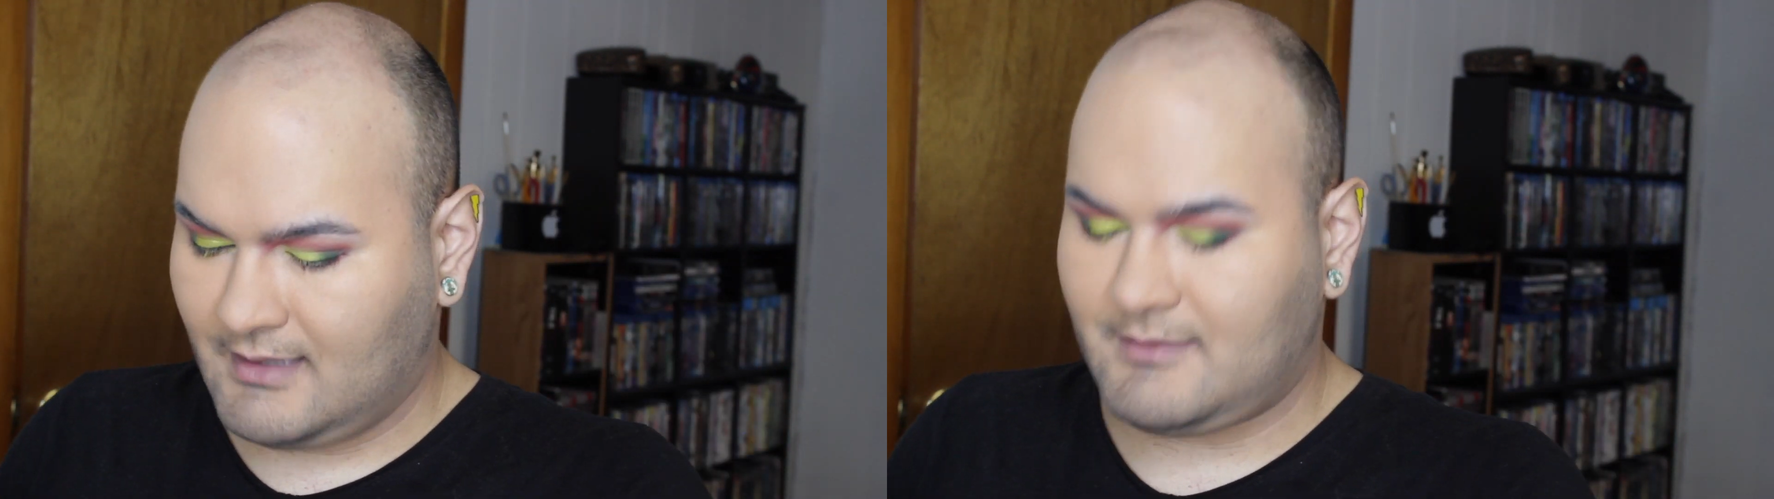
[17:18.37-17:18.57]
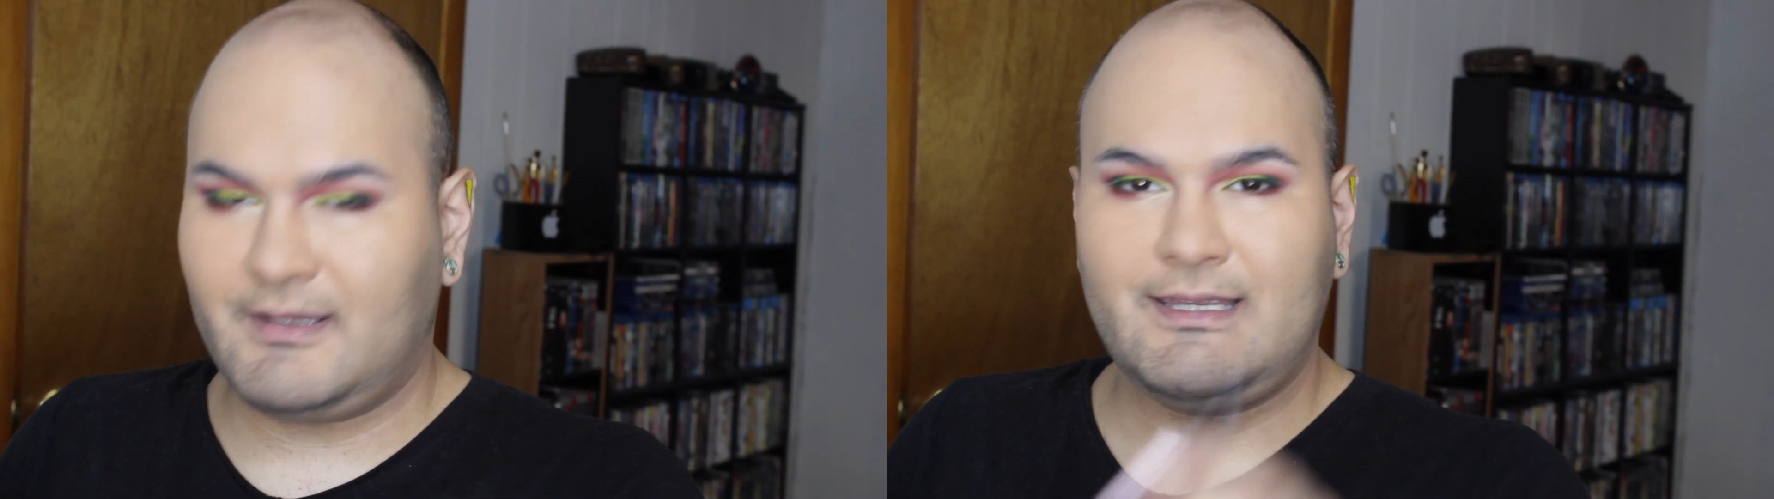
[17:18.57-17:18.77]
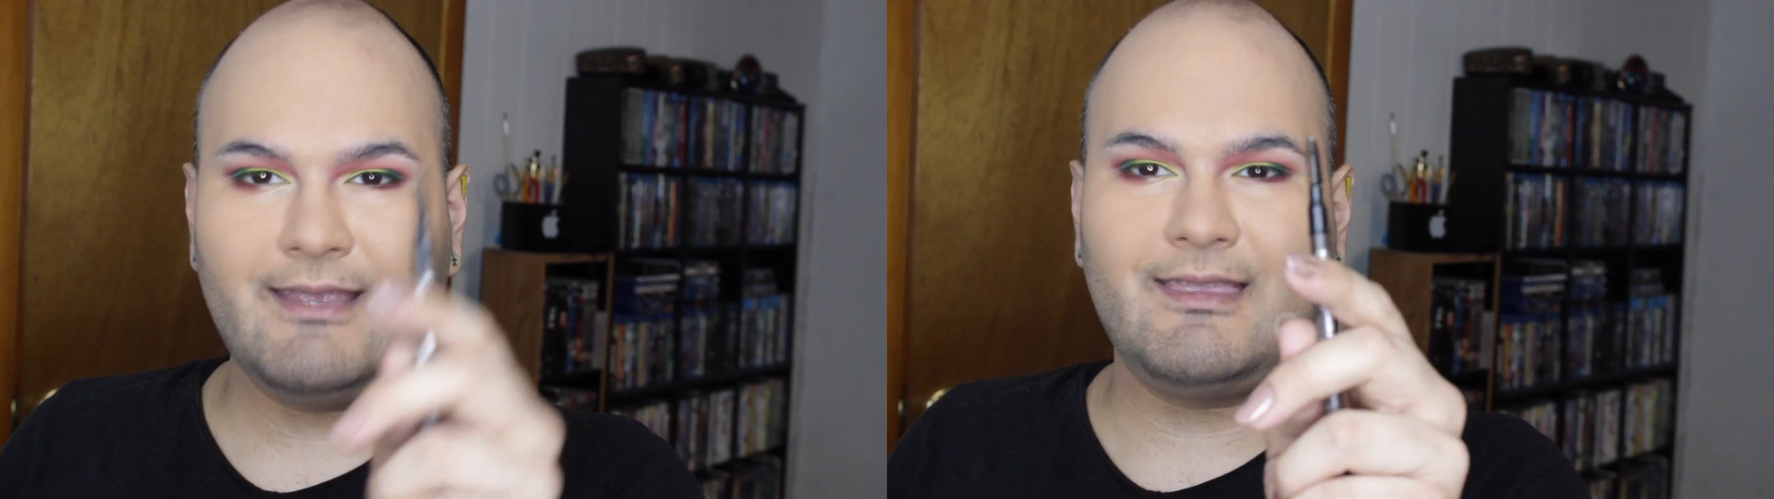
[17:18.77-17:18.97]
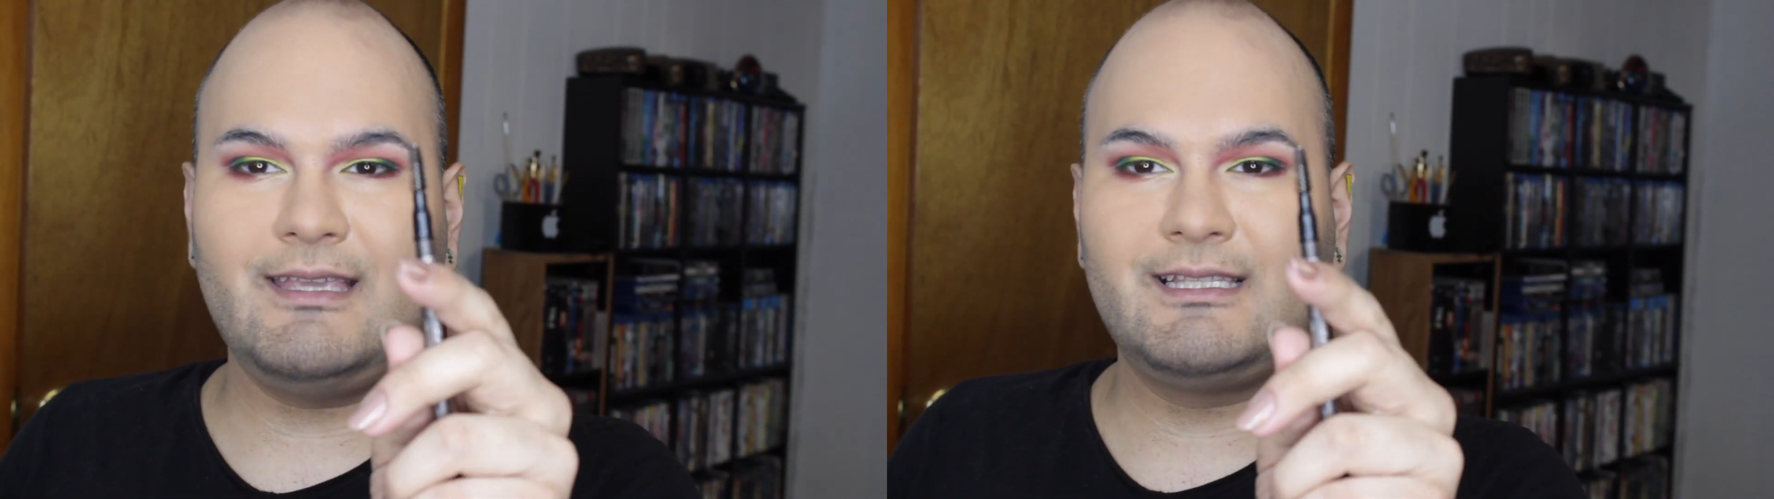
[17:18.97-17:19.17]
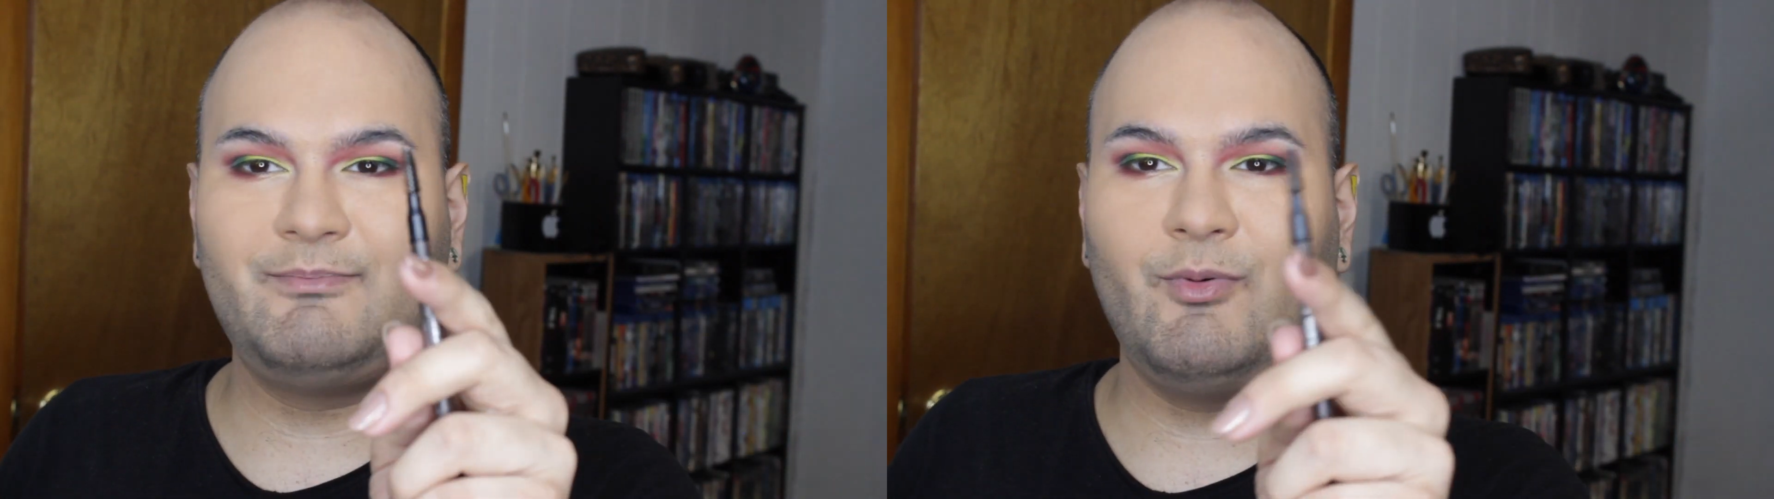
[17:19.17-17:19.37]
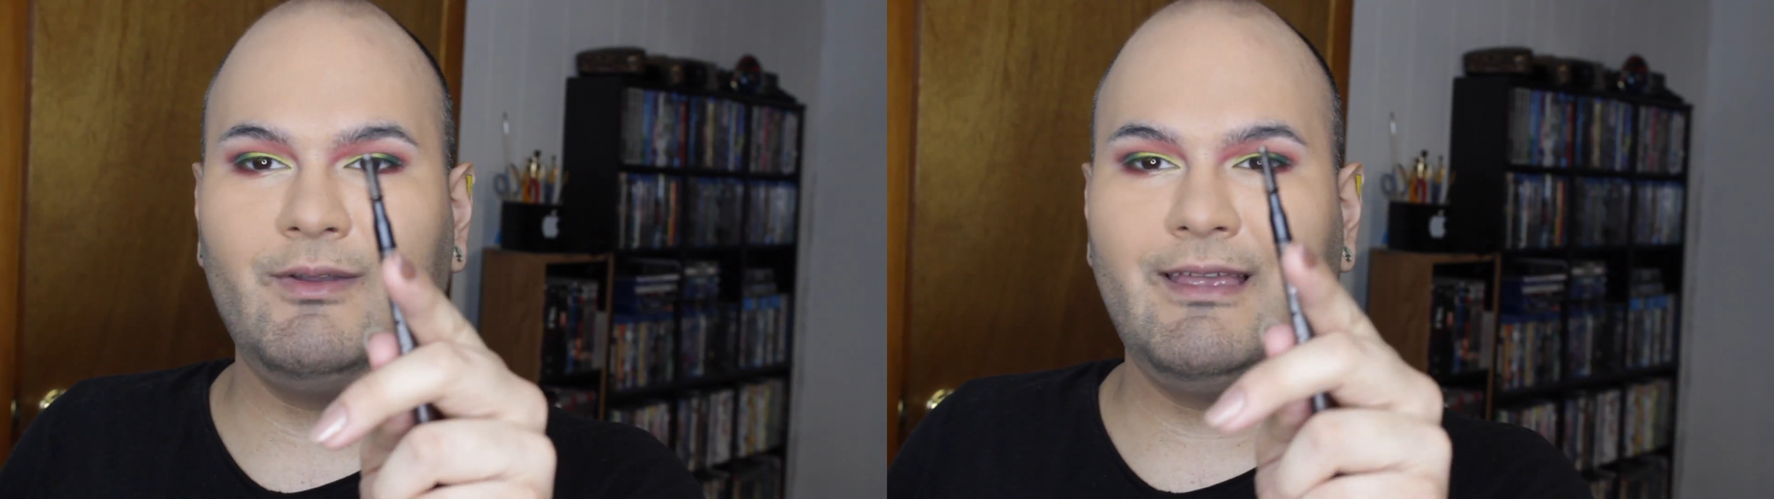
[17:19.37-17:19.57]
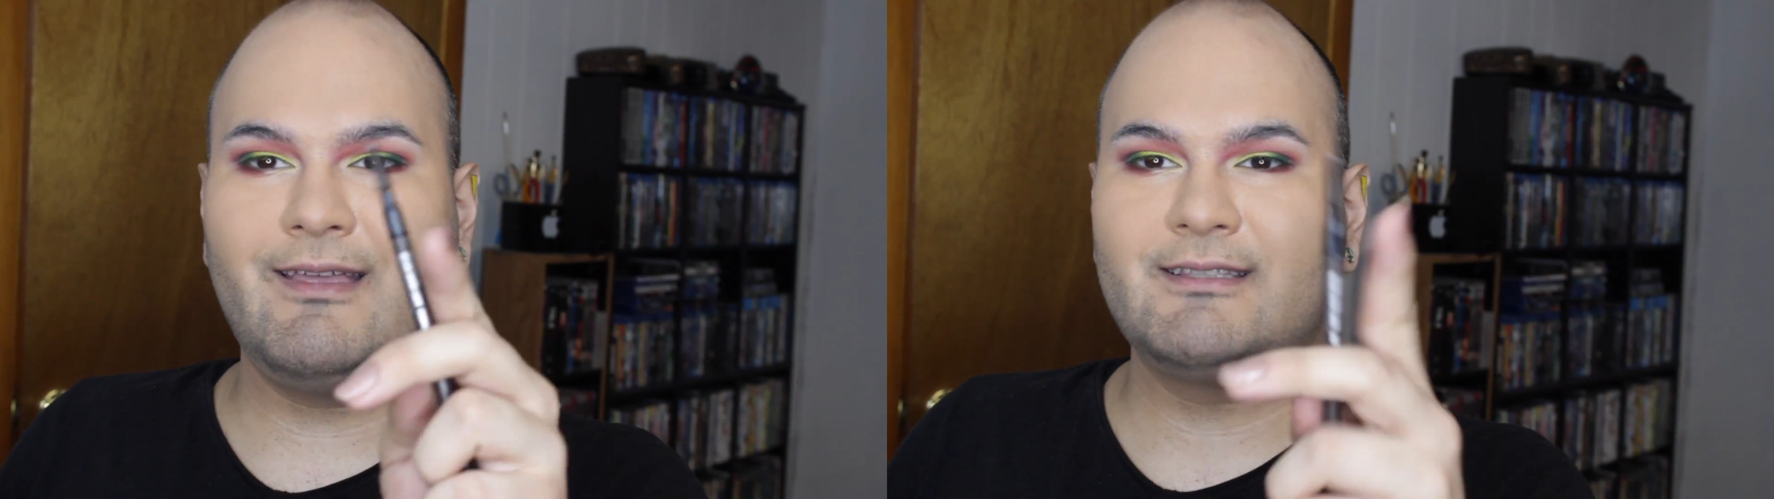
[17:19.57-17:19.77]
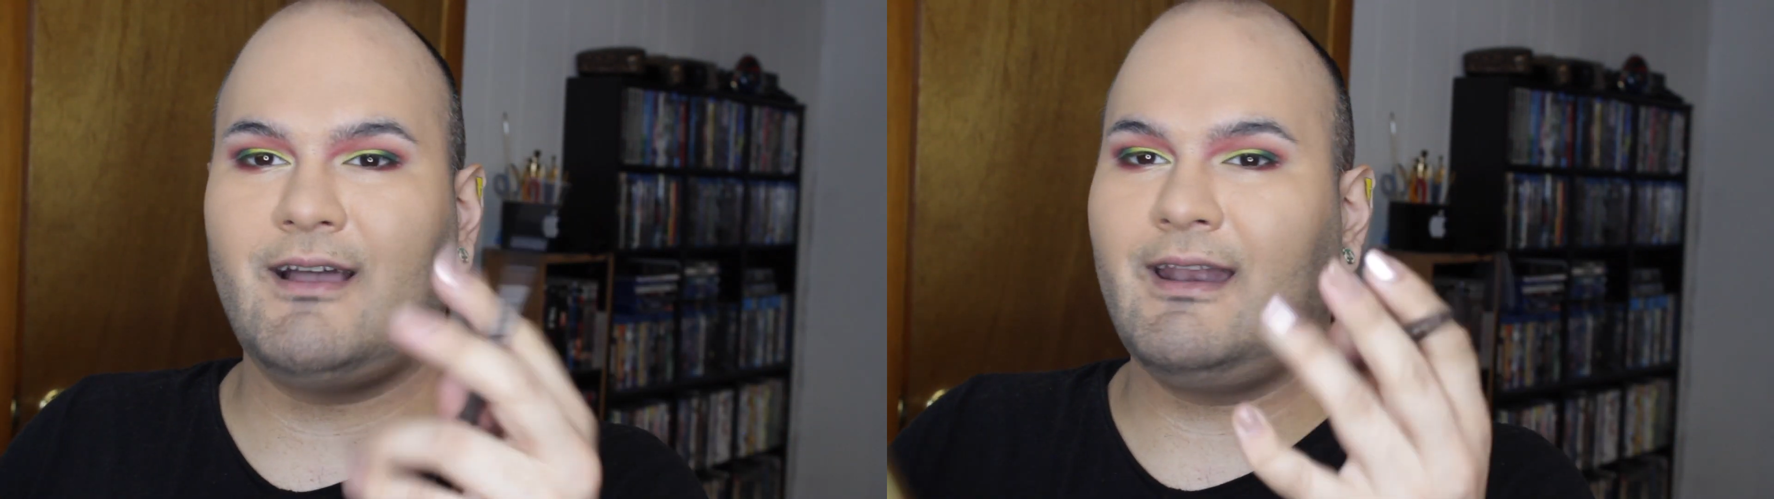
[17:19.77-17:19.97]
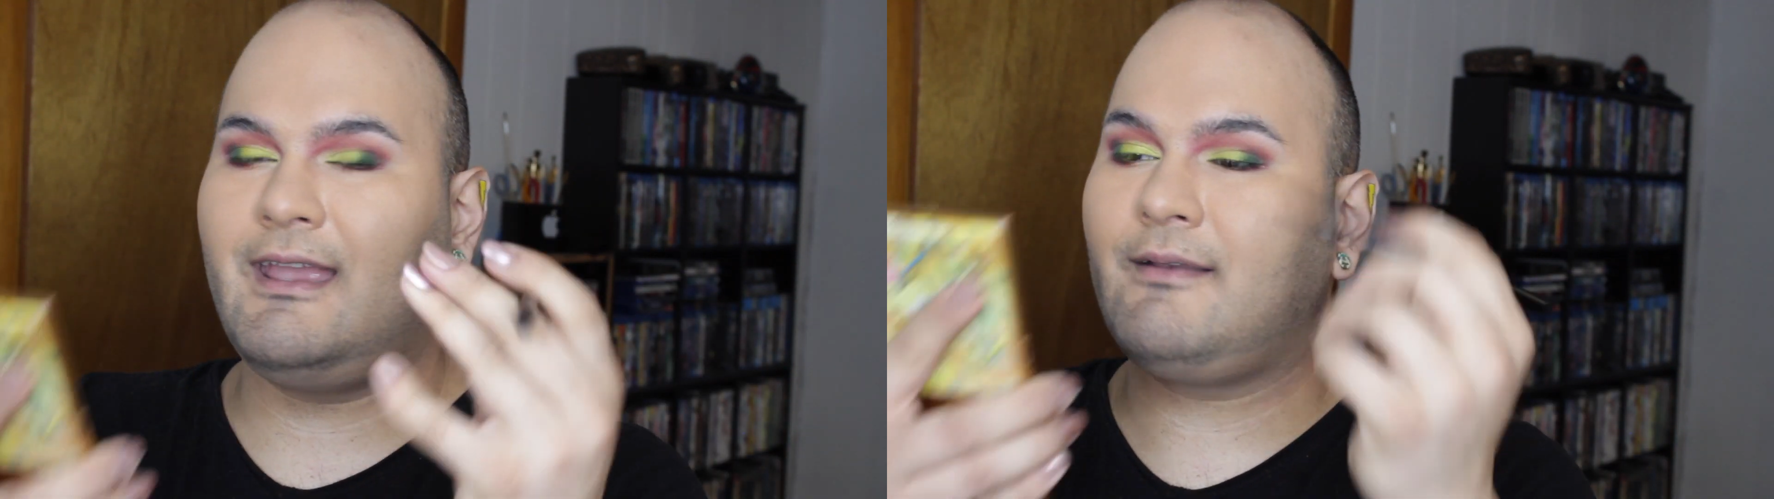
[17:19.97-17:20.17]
So I'm going to take the spoolie that's on